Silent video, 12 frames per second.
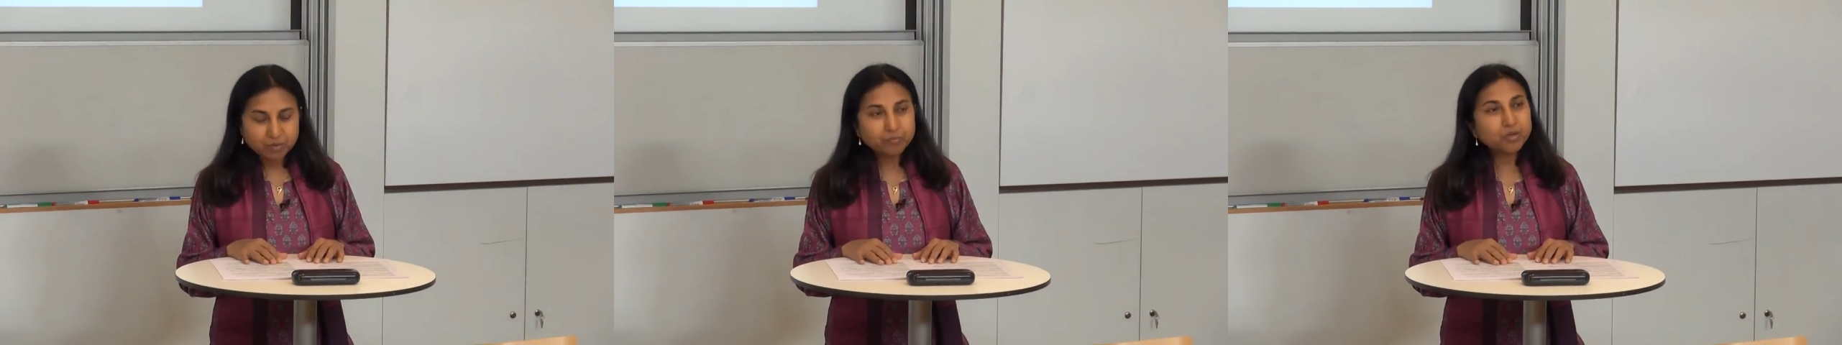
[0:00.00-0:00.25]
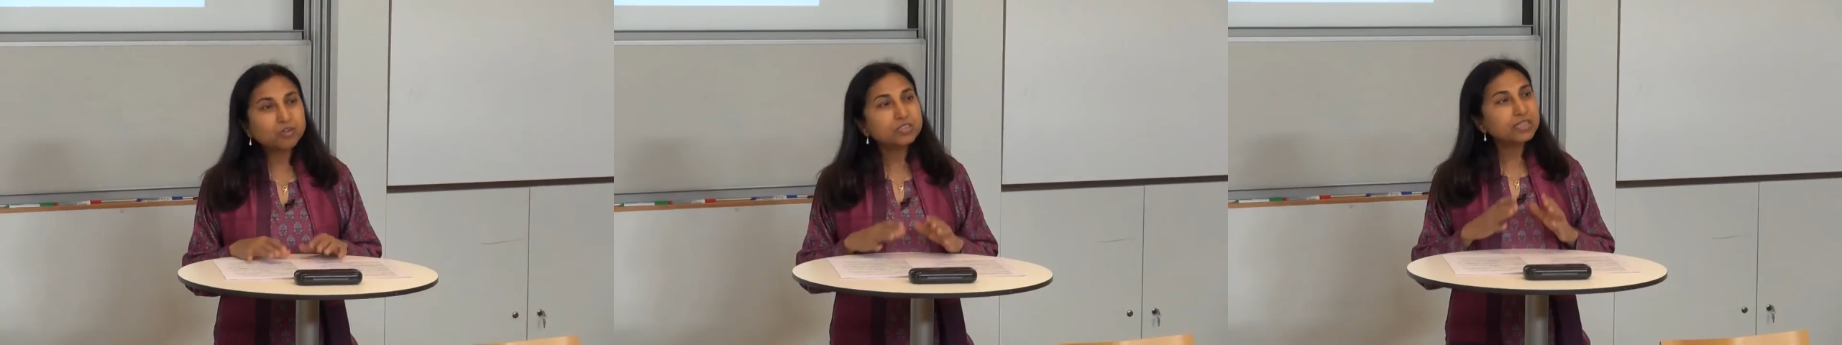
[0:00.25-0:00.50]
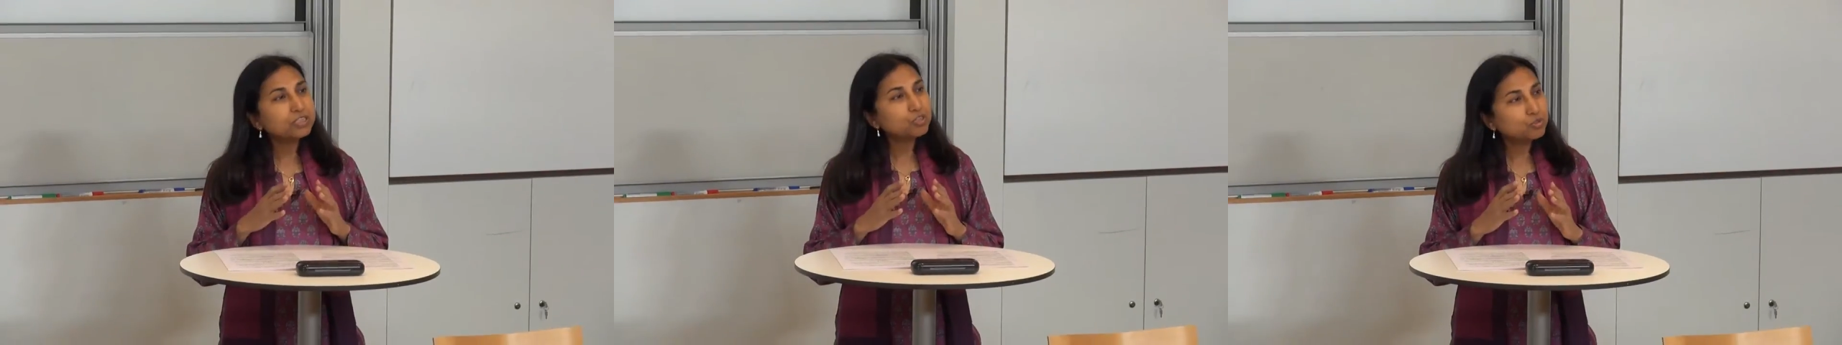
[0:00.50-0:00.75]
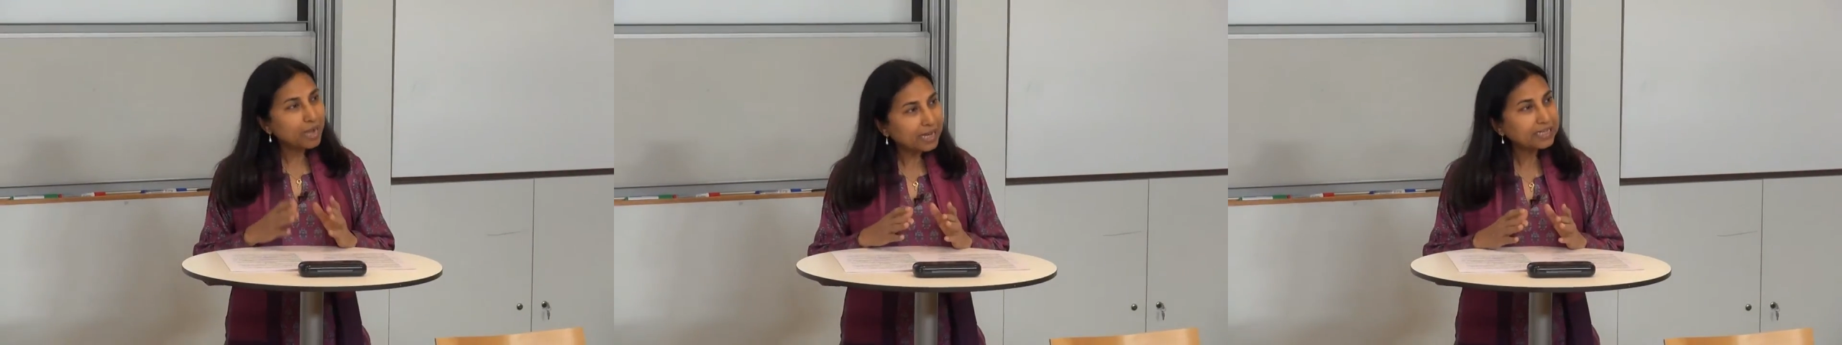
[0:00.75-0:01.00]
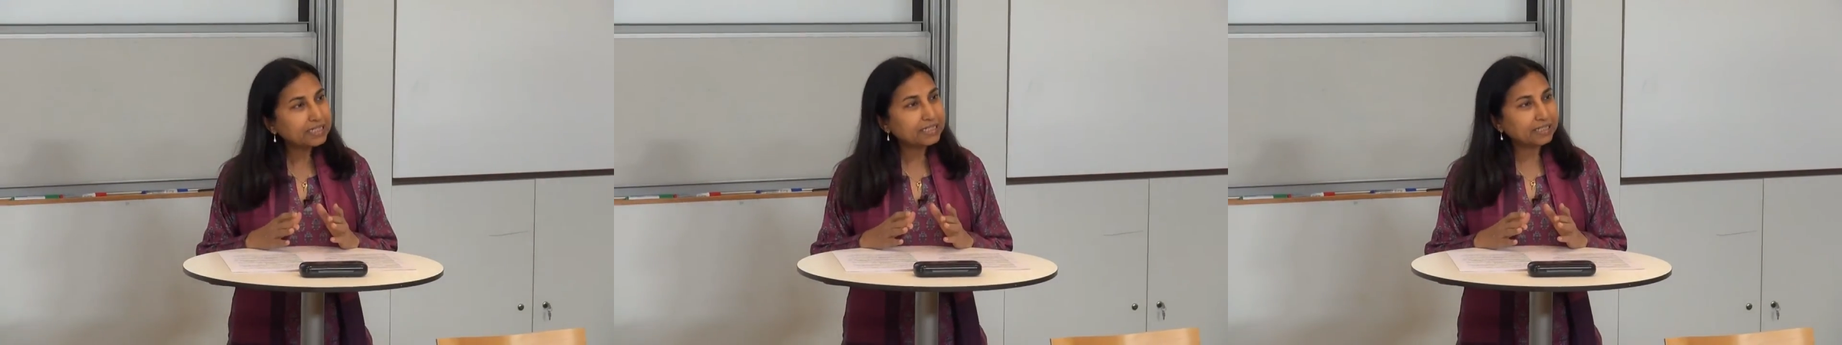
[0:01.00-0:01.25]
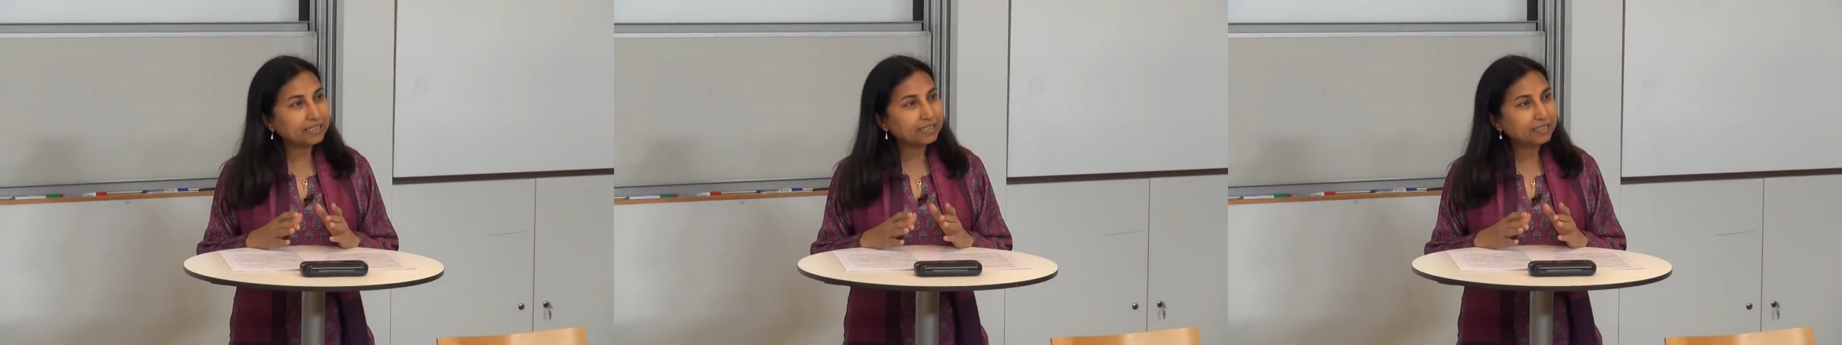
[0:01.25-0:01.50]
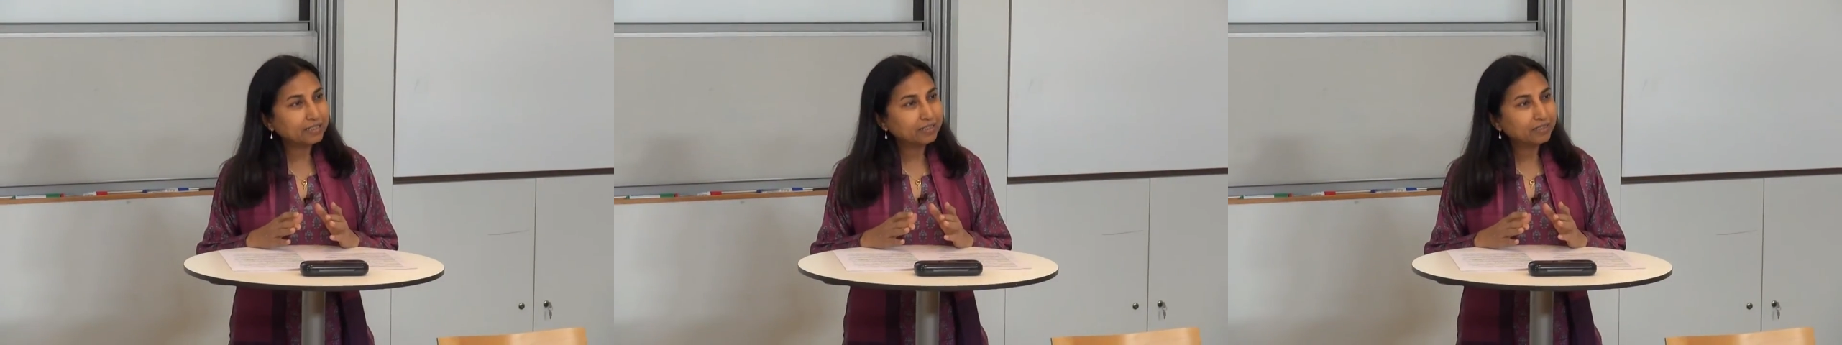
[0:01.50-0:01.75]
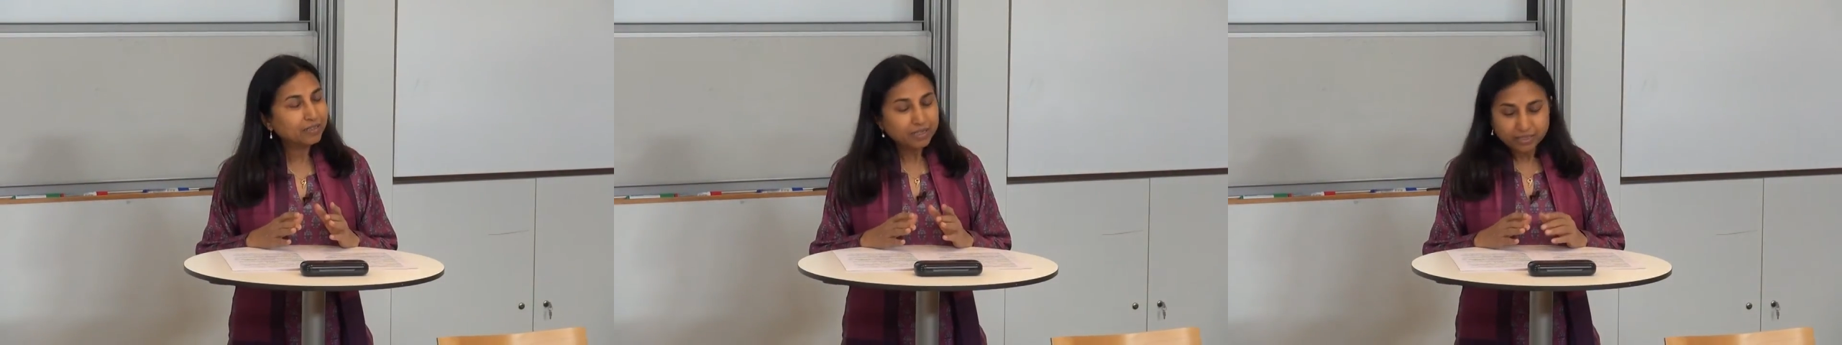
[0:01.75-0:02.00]
Because this duality,
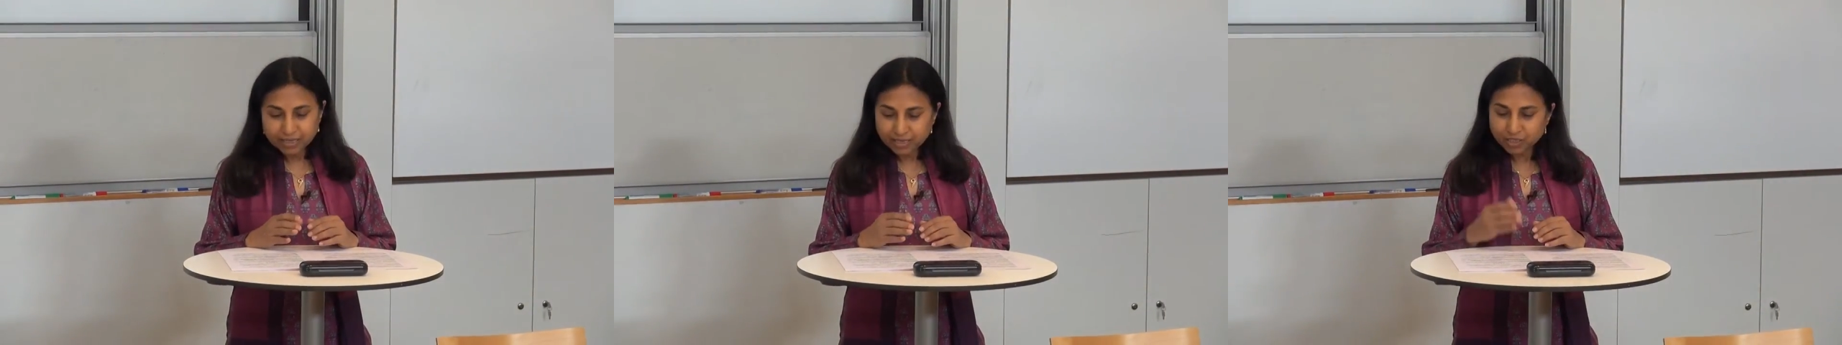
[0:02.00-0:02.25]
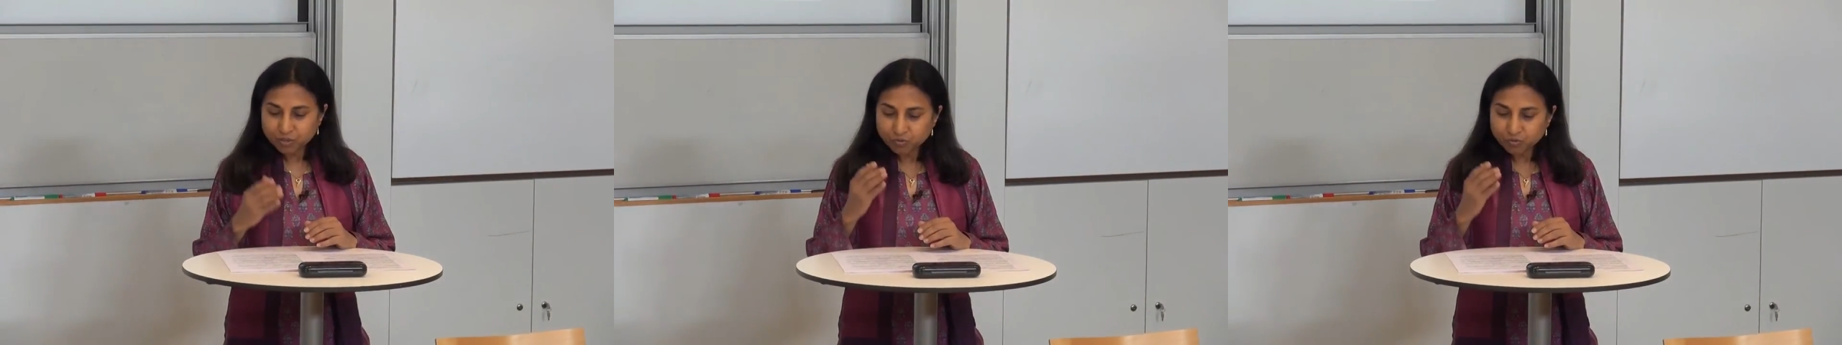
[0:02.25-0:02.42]
that is,